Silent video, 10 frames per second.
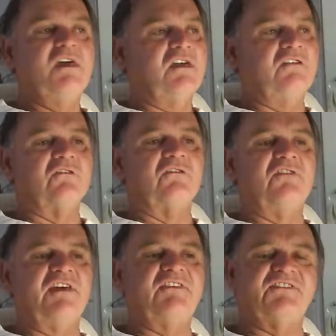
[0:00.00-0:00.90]
Either
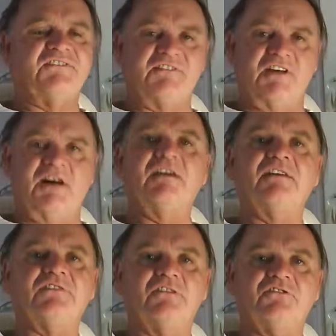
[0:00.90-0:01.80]
they suck
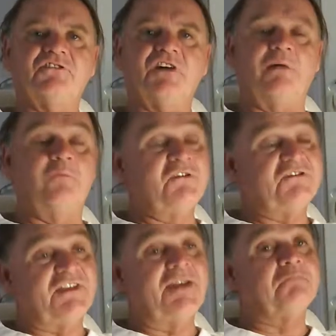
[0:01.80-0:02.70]
at their job,
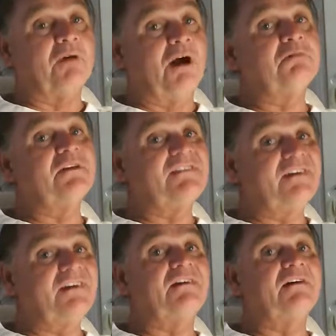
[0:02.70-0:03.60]
which they probably
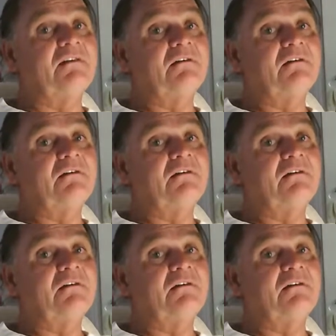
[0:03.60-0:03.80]
did,